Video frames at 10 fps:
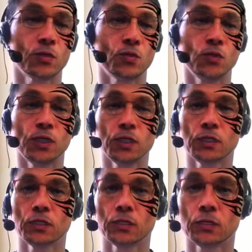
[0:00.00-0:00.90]

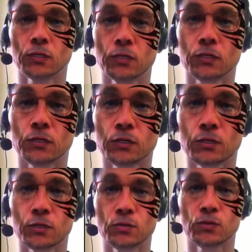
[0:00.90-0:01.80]
with
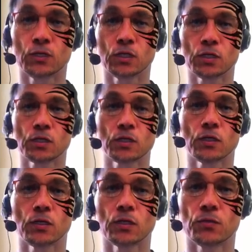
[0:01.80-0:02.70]
which is
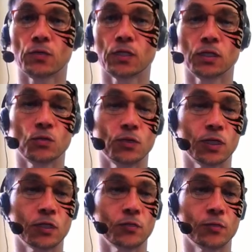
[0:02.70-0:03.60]
blended
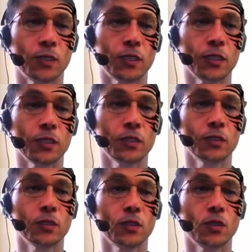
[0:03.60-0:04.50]
with my
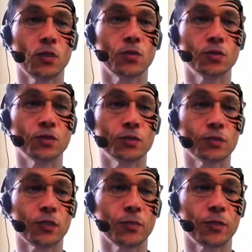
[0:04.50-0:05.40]
original
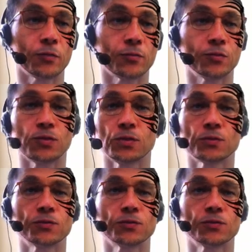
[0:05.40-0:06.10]
camera view.